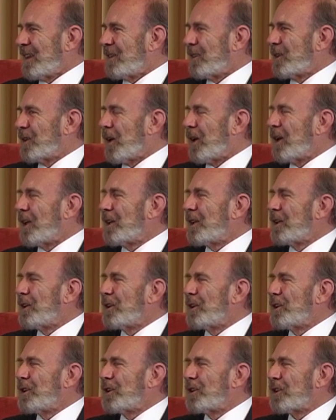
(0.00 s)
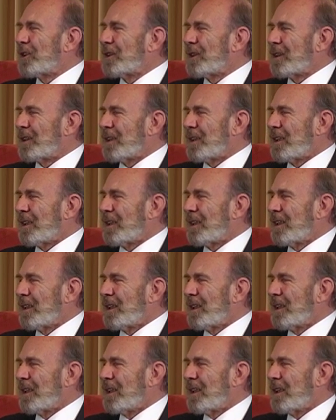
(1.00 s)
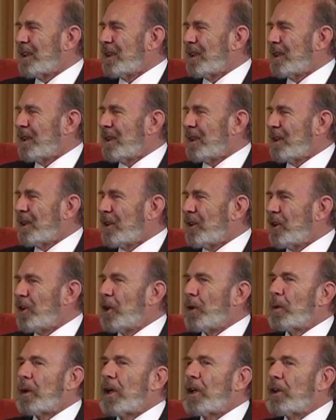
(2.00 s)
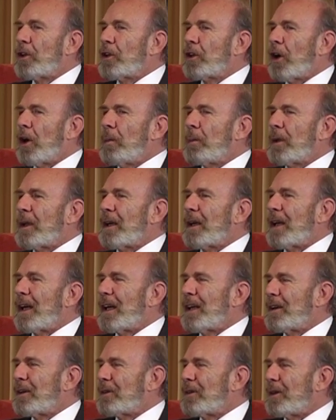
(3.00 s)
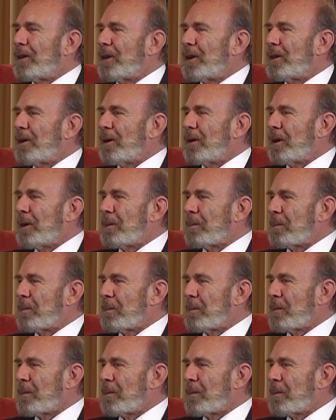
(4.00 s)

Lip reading: It's all an illusion. You were at the top of the ladder all the time.